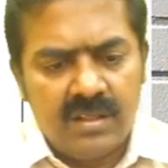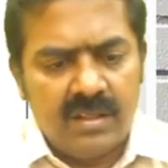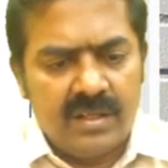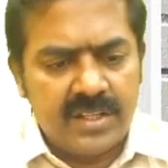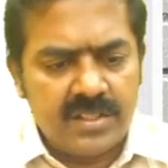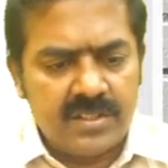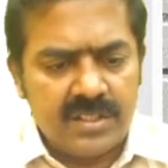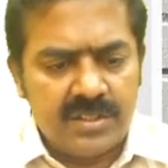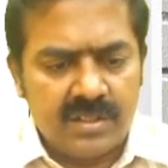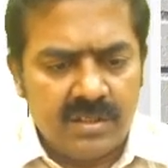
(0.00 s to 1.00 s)
Next
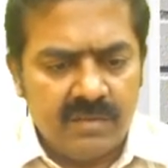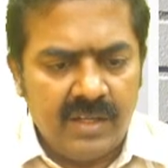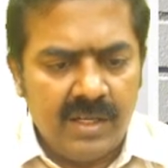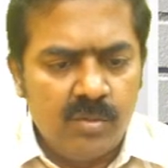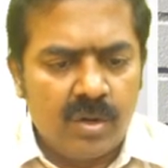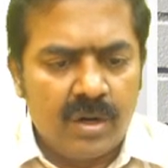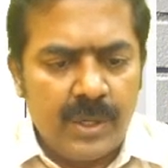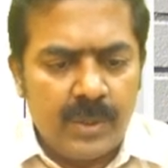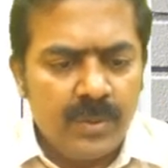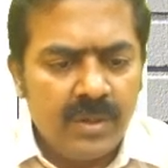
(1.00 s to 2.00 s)
session, we'll move on
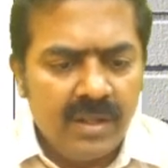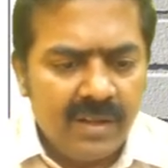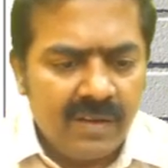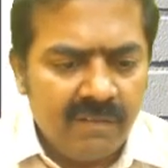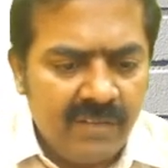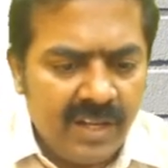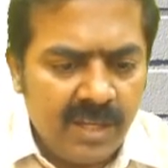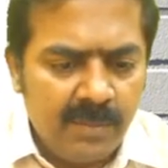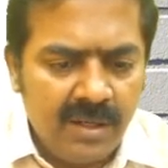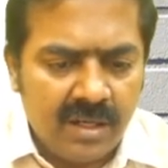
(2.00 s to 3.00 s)
to
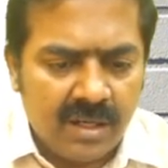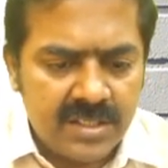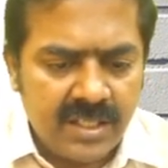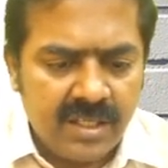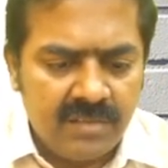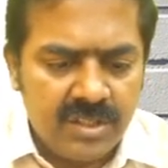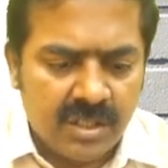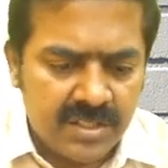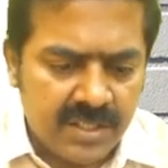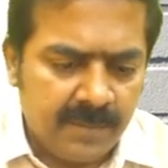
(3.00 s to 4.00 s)
variable costing and which
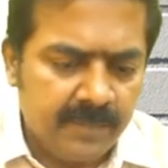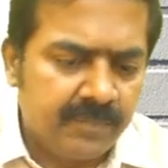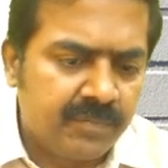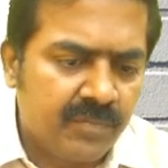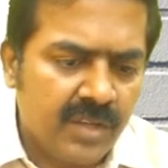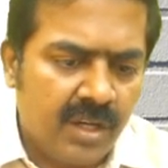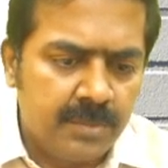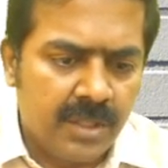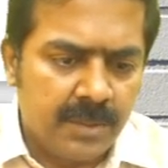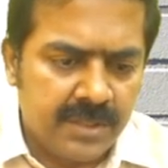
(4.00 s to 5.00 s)
costing?
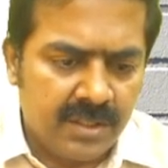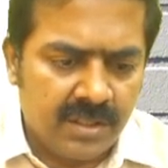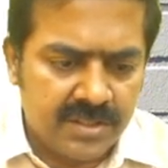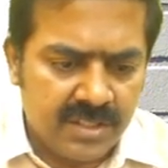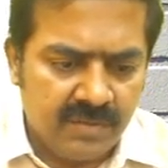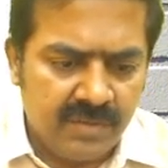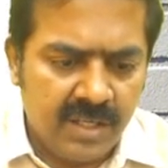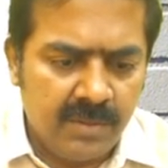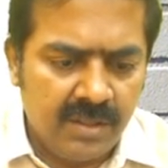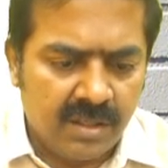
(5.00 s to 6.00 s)
Absorption costing.
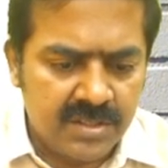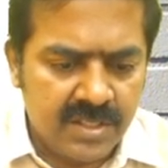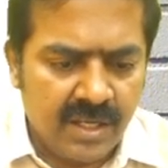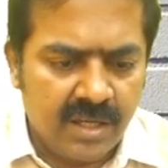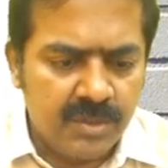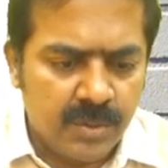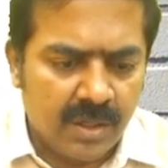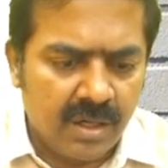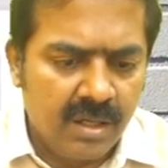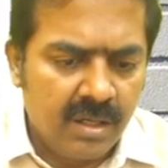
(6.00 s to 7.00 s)
Variable costing and which
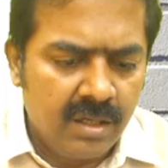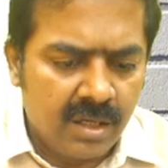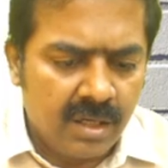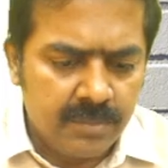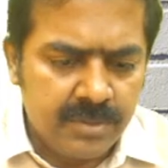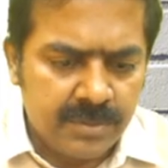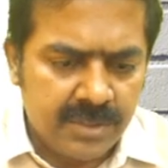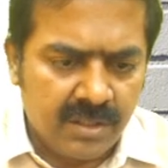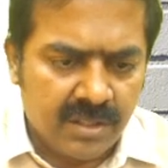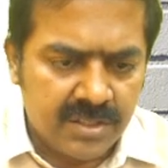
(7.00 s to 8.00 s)
one?
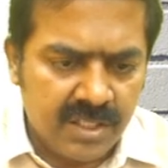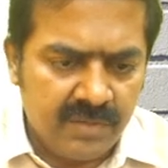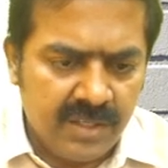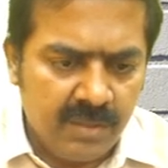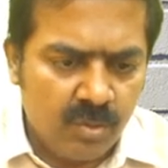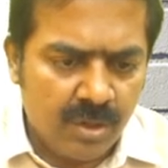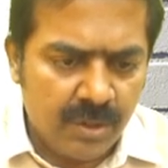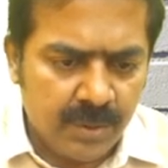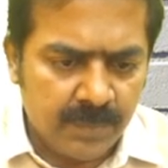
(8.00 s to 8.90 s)
Absorption costing. We'll move on.